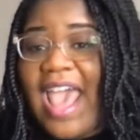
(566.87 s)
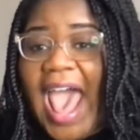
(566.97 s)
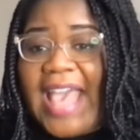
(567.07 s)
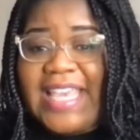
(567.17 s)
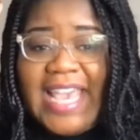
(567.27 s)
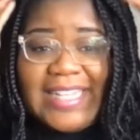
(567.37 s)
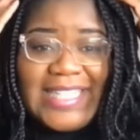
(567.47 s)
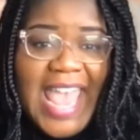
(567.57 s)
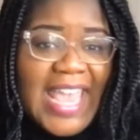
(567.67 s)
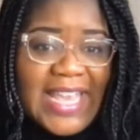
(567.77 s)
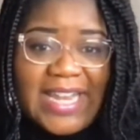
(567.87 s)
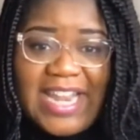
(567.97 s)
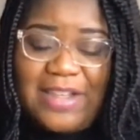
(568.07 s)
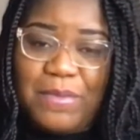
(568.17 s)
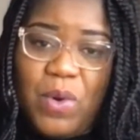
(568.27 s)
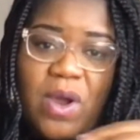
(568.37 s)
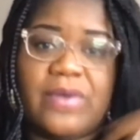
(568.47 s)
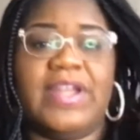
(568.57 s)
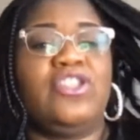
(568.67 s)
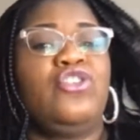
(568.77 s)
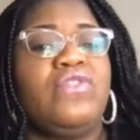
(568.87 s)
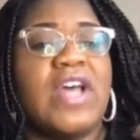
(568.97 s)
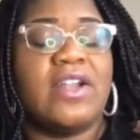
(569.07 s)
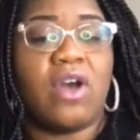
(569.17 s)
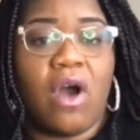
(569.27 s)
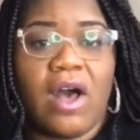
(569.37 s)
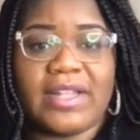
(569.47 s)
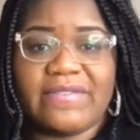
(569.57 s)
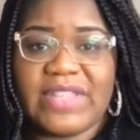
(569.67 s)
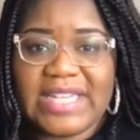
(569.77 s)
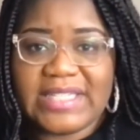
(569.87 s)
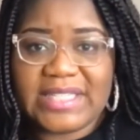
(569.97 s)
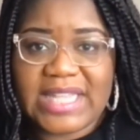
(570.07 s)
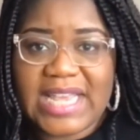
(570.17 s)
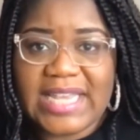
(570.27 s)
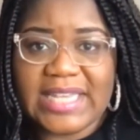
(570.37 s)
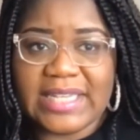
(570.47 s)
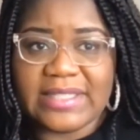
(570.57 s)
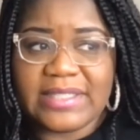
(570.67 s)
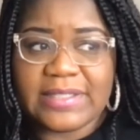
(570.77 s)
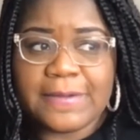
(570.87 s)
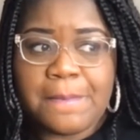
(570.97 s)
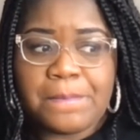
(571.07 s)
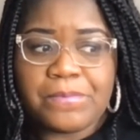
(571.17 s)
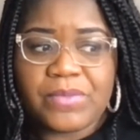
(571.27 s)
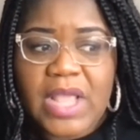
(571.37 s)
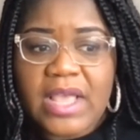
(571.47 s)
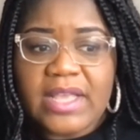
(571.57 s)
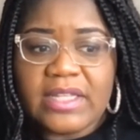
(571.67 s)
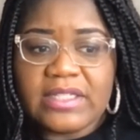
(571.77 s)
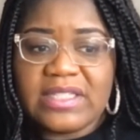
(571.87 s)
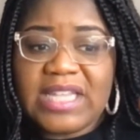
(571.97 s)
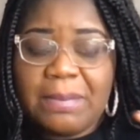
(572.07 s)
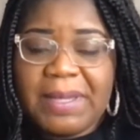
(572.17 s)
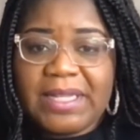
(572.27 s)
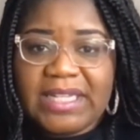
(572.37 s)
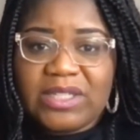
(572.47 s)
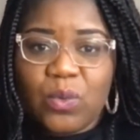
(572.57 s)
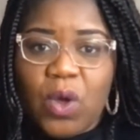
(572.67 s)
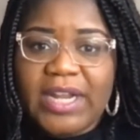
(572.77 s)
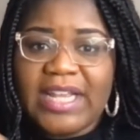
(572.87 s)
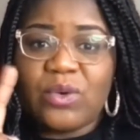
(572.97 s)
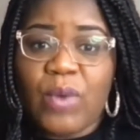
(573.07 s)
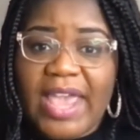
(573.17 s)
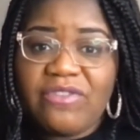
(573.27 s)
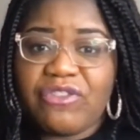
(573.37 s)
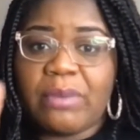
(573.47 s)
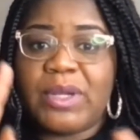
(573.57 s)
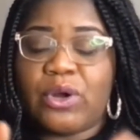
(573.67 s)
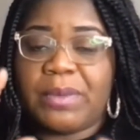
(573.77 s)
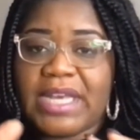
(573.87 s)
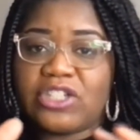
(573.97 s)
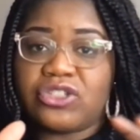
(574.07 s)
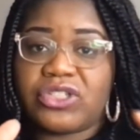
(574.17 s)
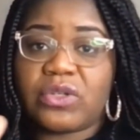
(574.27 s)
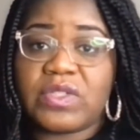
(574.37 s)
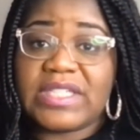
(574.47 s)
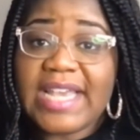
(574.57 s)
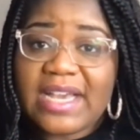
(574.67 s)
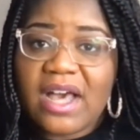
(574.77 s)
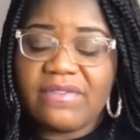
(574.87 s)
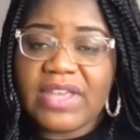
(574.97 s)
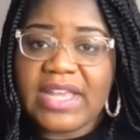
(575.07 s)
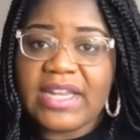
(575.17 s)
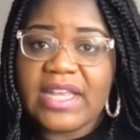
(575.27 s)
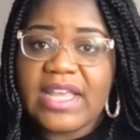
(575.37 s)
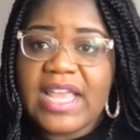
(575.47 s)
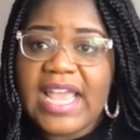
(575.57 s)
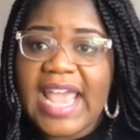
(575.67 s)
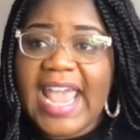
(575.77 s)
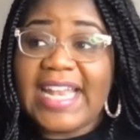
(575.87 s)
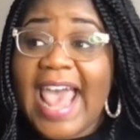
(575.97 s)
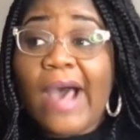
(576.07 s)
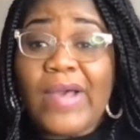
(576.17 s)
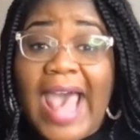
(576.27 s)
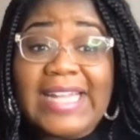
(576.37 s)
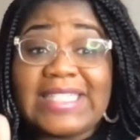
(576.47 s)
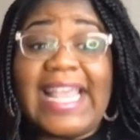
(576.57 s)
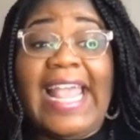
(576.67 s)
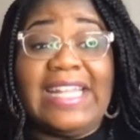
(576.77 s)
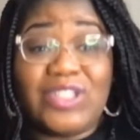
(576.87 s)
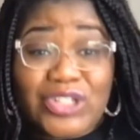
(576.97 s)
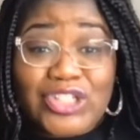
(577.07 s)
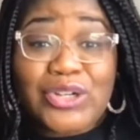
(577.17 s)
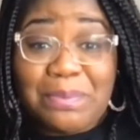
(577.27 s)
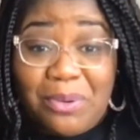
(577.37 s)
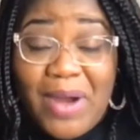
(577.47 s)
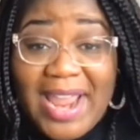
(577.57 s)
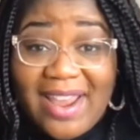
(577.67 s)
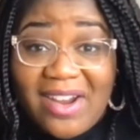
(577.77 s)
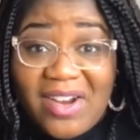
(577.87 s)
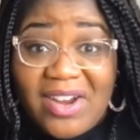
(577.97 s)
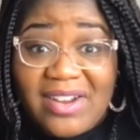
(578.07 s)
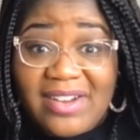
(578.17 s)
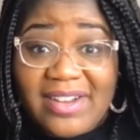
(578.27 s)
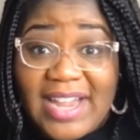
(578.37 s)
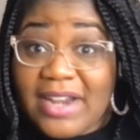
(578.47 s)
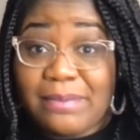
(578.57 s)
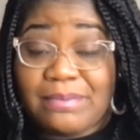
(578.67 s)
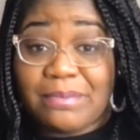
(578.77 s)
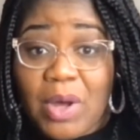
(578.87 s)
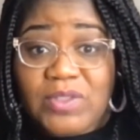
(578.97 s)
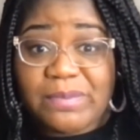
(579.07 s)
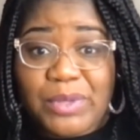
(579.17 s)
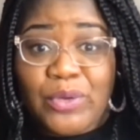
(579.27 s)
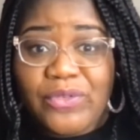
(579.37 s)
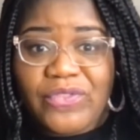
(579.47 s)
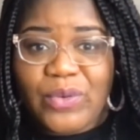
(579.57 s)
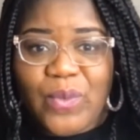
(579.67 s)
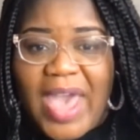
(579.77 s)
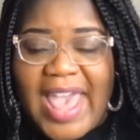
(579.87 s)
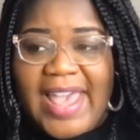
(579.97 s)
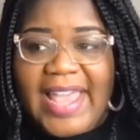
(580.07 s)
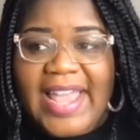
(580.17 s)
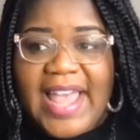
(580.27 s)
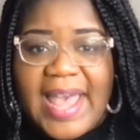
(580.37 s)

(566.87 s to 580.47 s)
i can't take it anymore and you've done all of these things seemingly to want to get away from it or because you're so sick of it and now god has answered your prayer in a most beautiful way